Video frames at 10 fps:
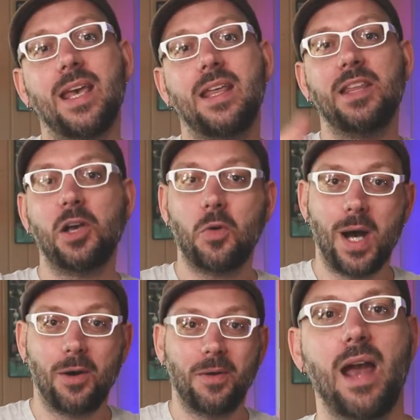and they go
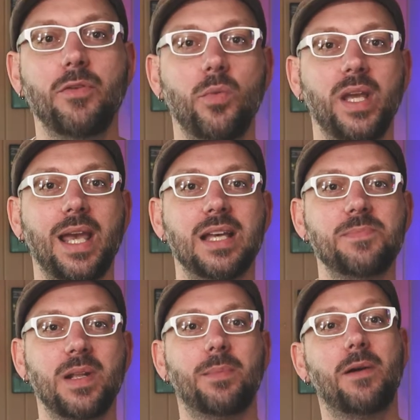out. Every week, I
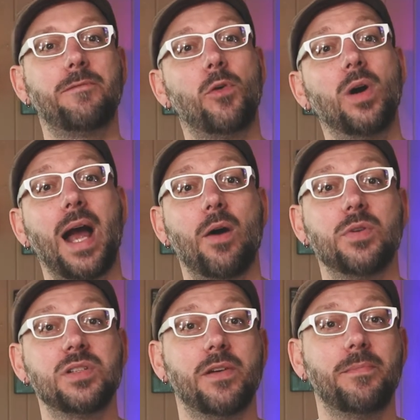spend about 4
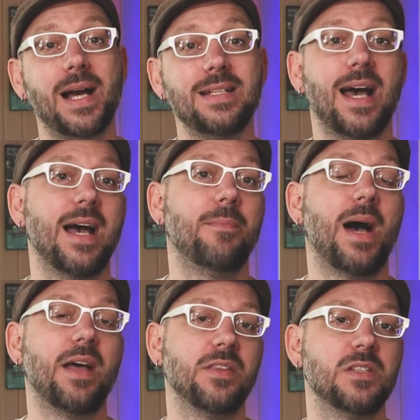hours of my time
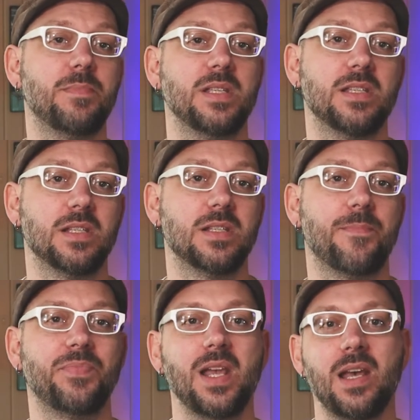on this
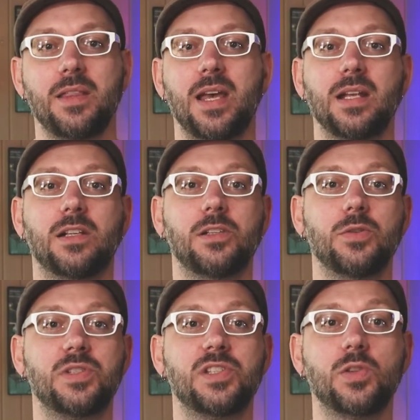business. That
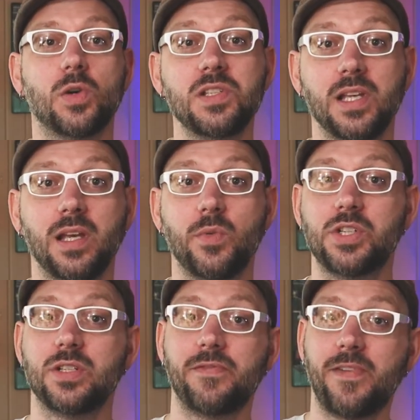includes sourcing,
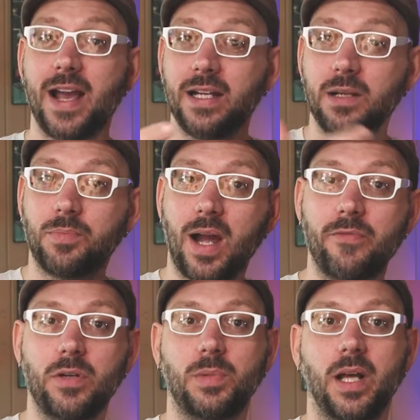which is finding
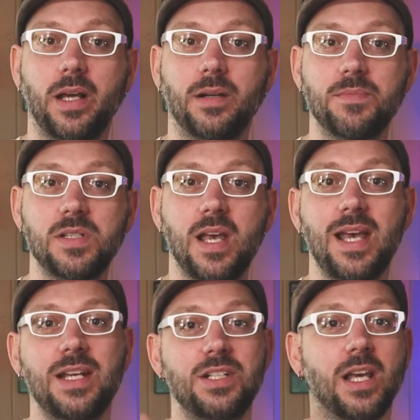profitable items,
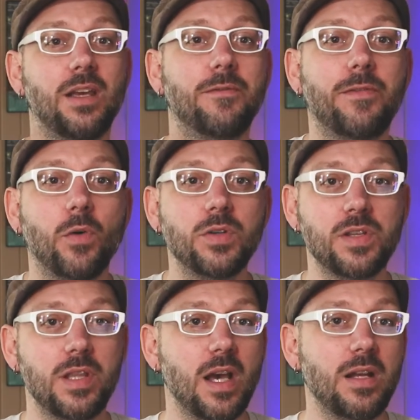taking
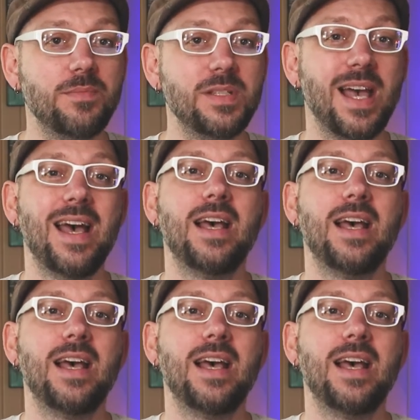photos of the items,